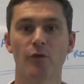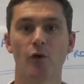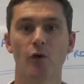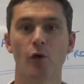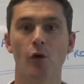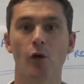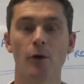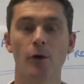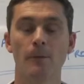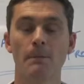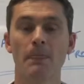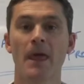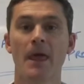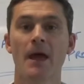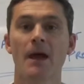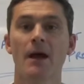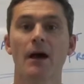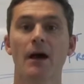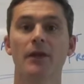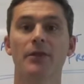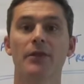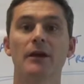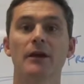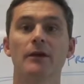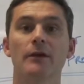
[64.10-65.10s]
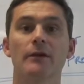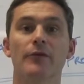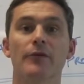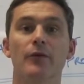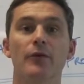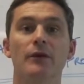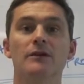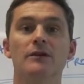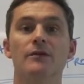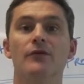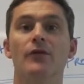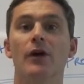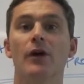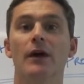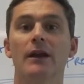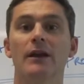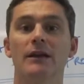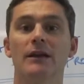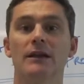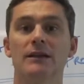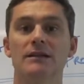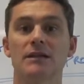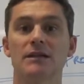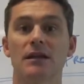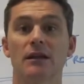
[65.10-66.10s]
for, I think if we divide
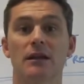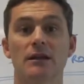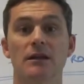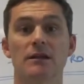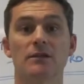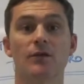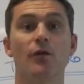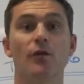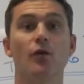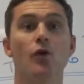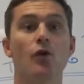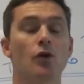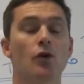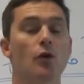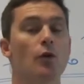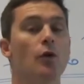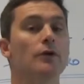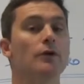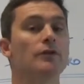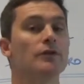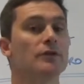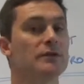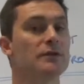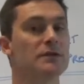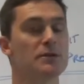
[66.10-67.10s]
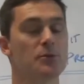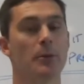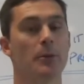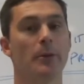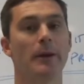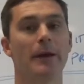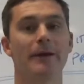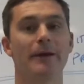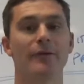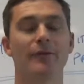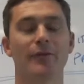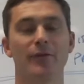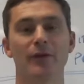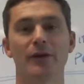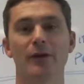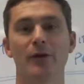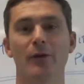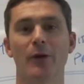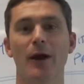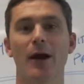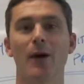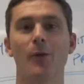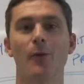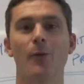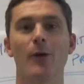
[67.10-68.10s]
it into these four quadrants, we'll be able to
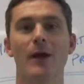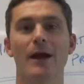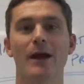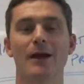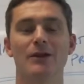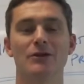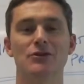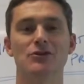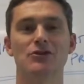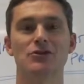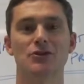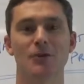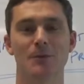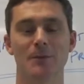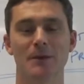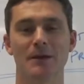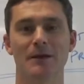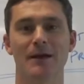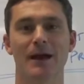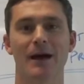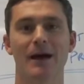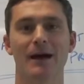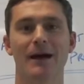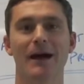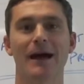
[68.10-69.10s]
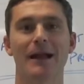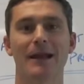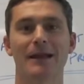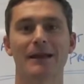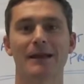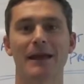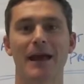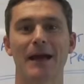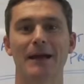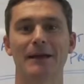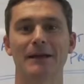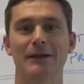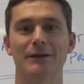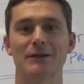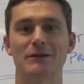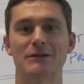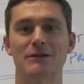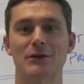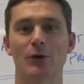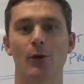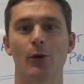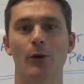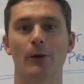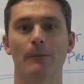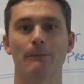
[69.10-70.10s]
figure out where you should be allocating your
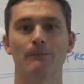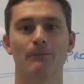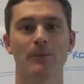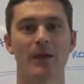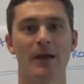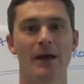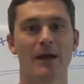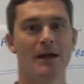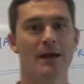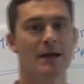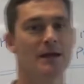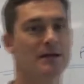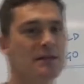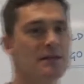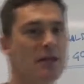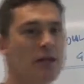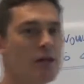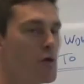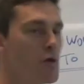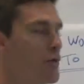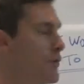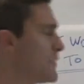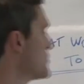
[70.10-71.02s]
time. So the